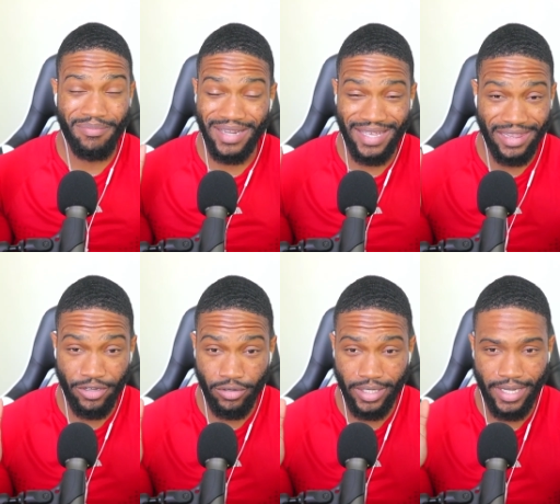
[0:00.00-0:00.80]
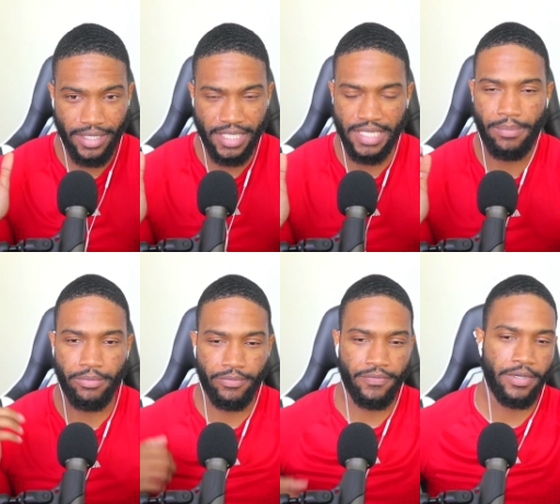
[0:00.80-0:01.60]
but literally in the snap
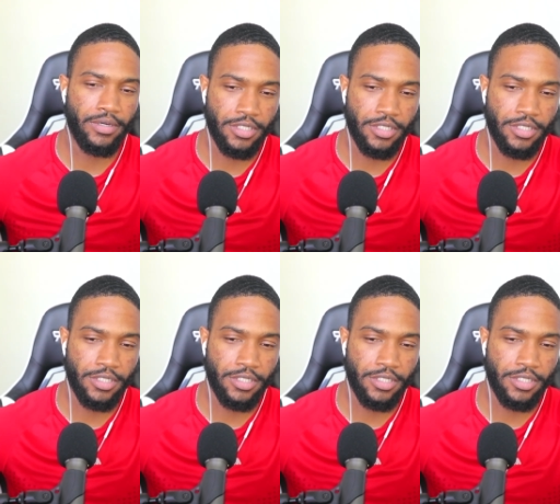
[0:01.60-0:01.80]
of a finger.